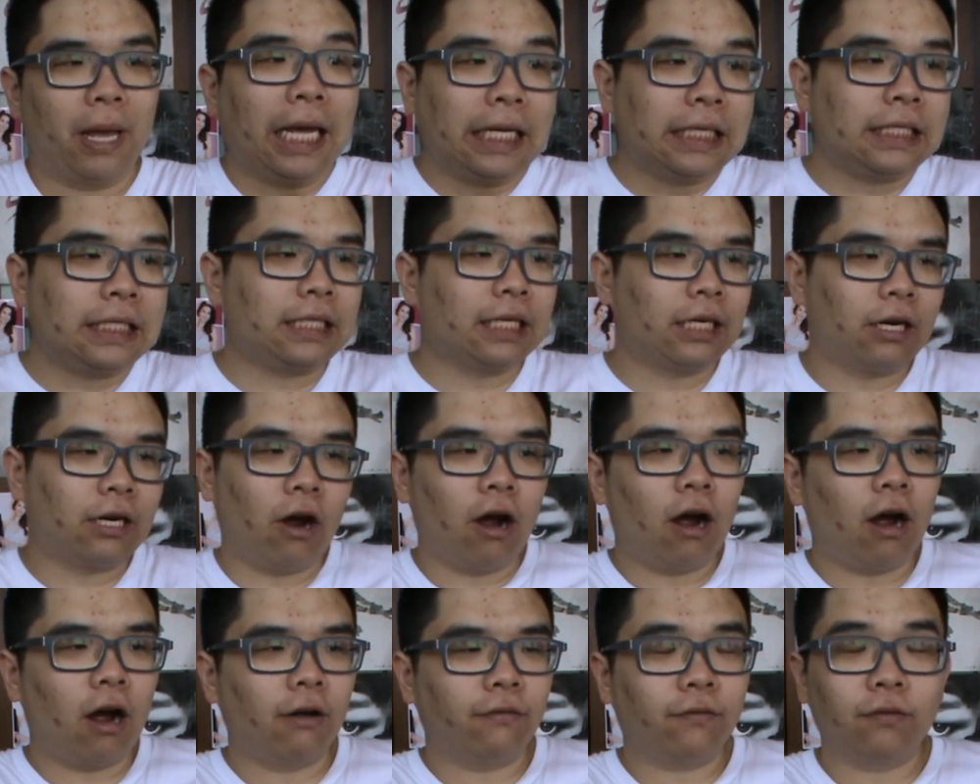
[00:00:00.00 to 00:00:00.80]
based it
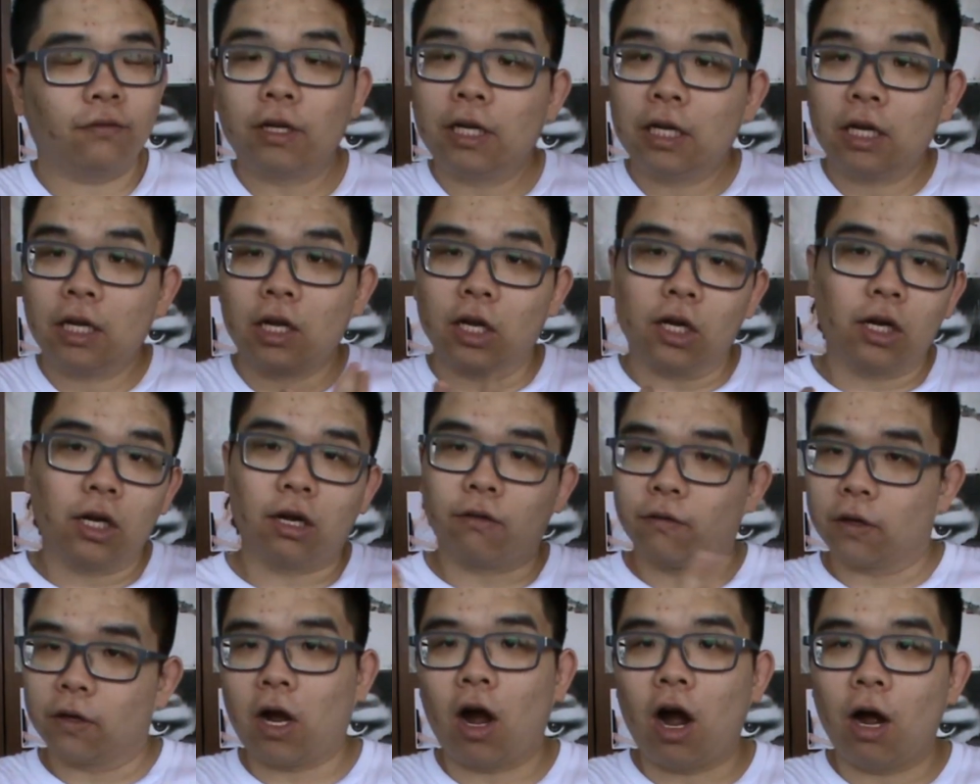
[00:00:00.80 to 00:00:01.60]
off
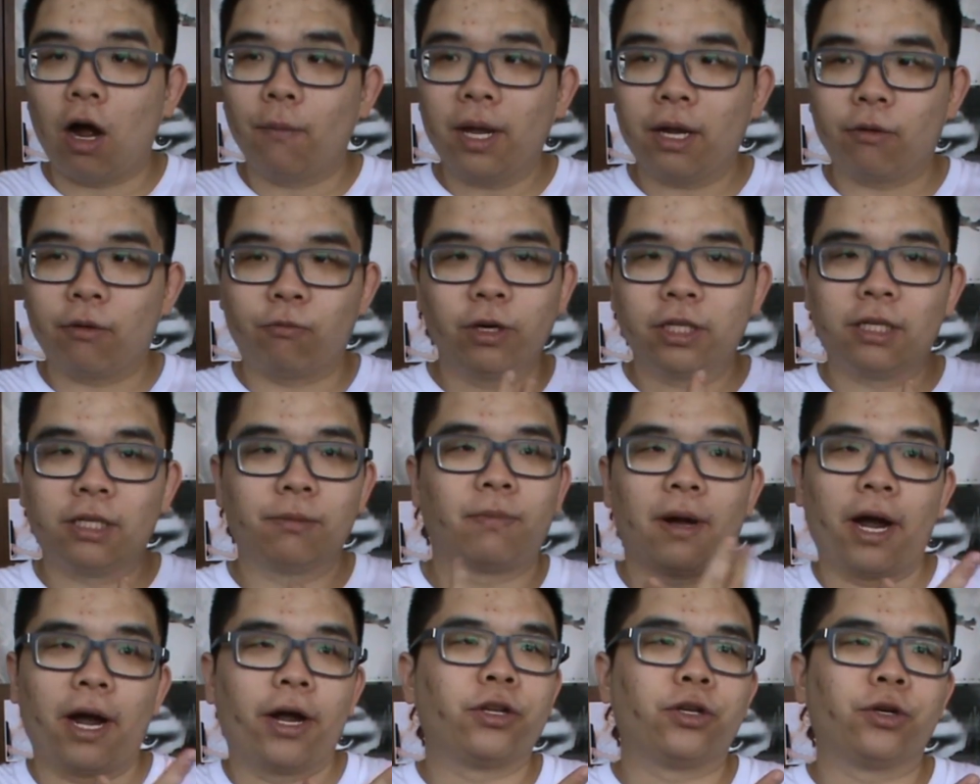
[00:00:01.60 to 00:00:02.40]
of a comic
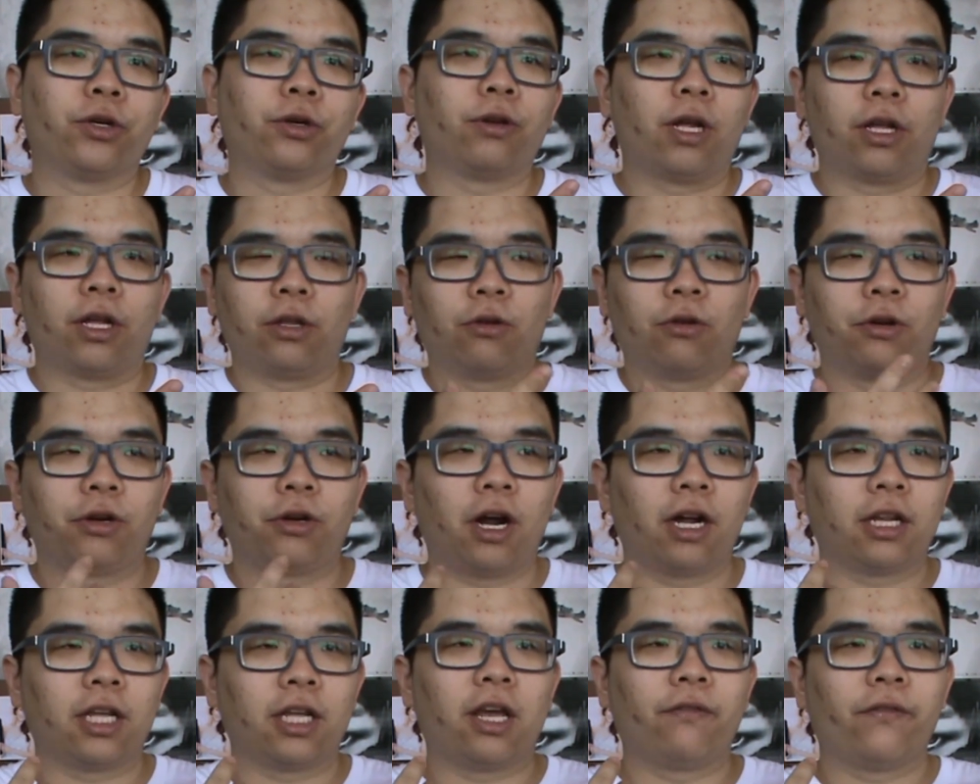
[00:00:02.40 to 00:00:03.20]
written by a dude, and you're
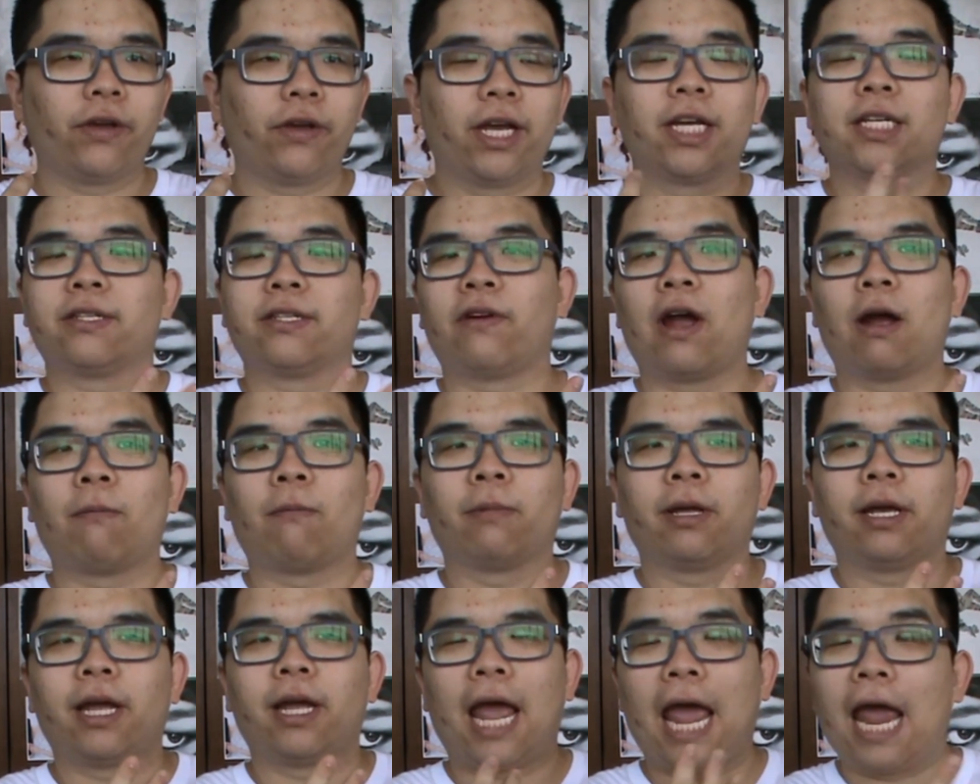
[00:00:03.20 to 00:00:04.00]
not giving his
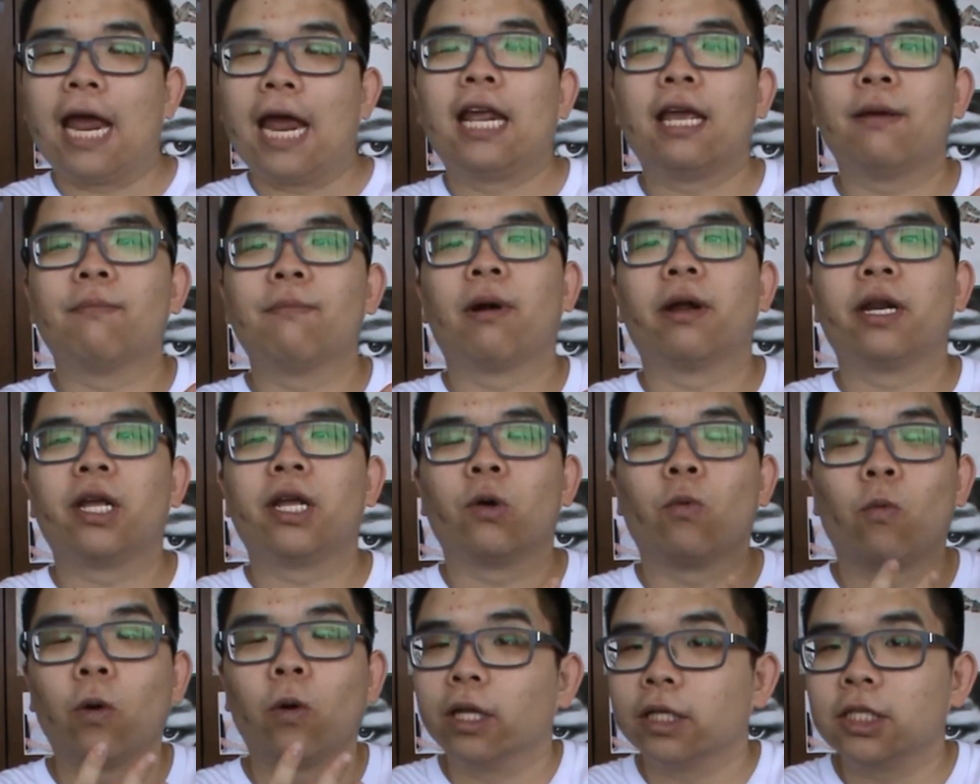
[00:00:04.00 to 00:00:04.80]
family any
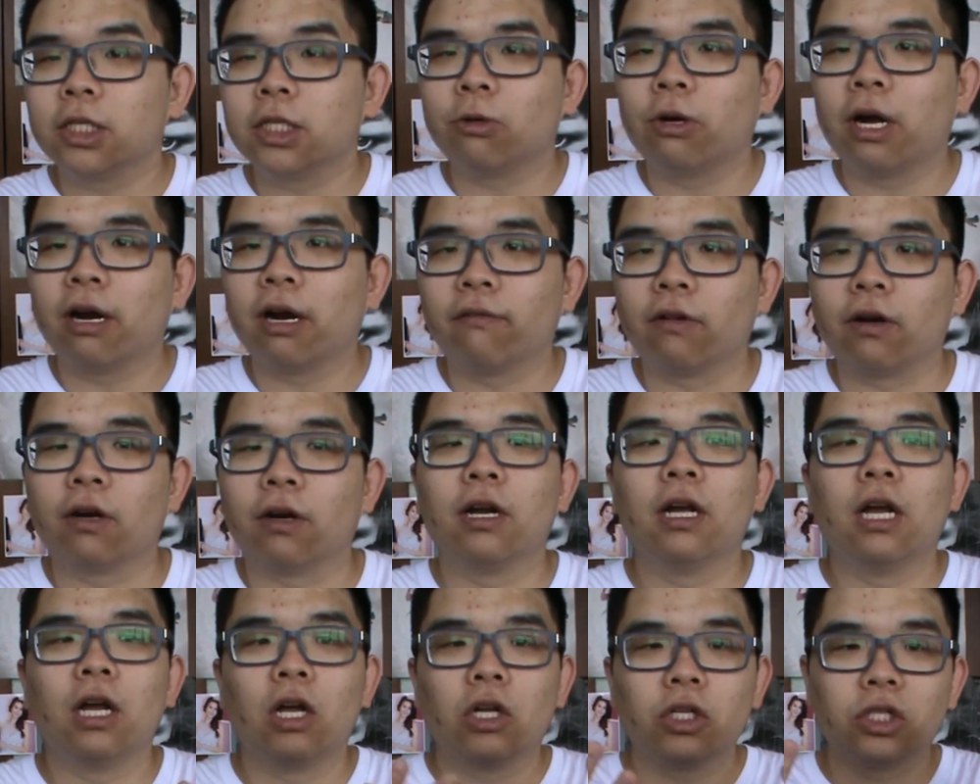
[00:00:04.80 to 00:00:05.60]
money whatsoever.